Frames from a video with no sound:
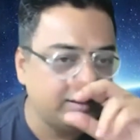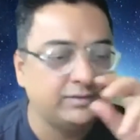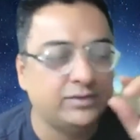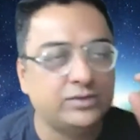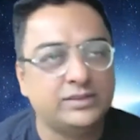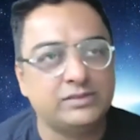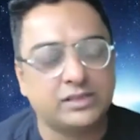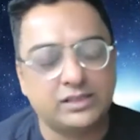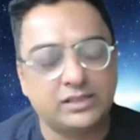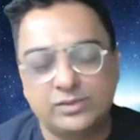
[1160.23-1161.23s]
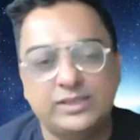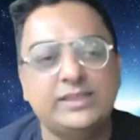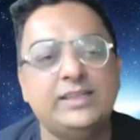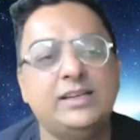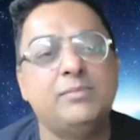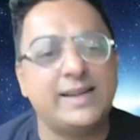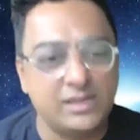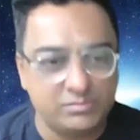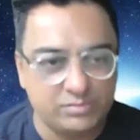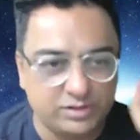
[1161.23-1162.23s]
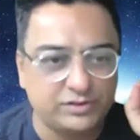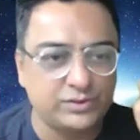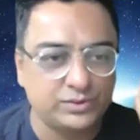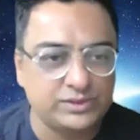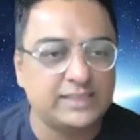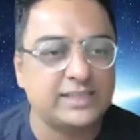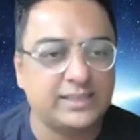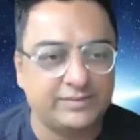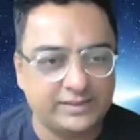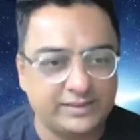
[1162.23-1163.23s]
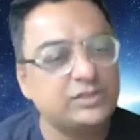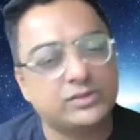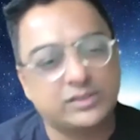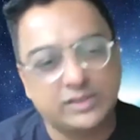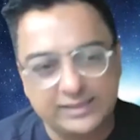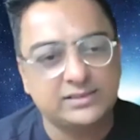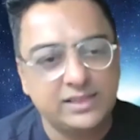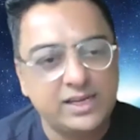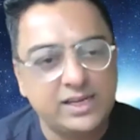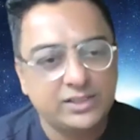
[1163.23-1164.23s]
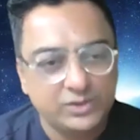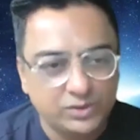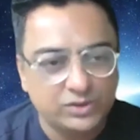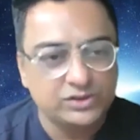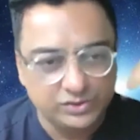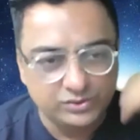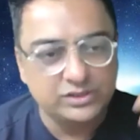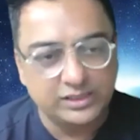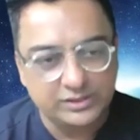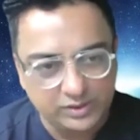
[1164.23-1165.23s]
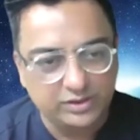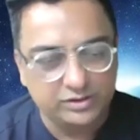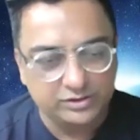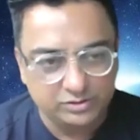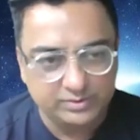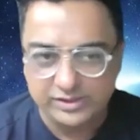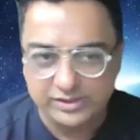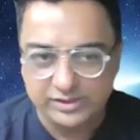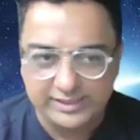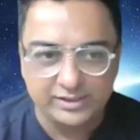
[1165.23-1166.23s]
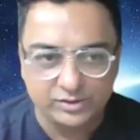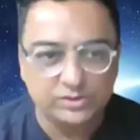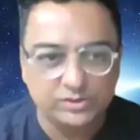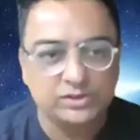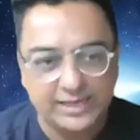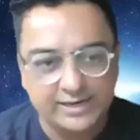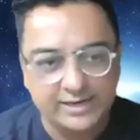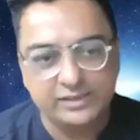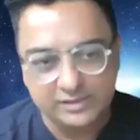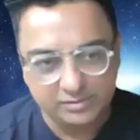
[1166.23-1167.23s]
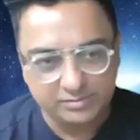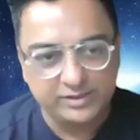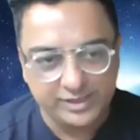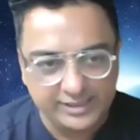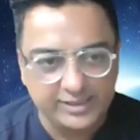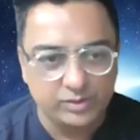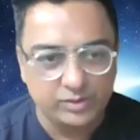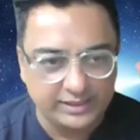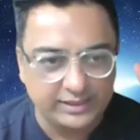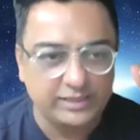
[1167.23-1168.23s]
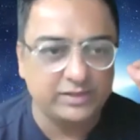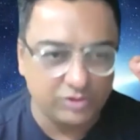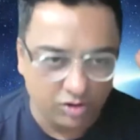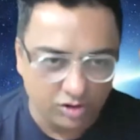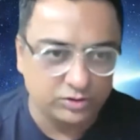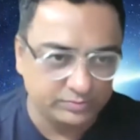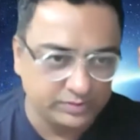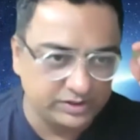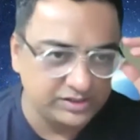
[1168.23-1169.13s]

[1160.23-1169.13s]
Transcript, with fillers: there were certainly only limited number of shoes as N F Ts. So hence those shoes are today also being traded. Those N F Ts are being traded today even on OpenSea.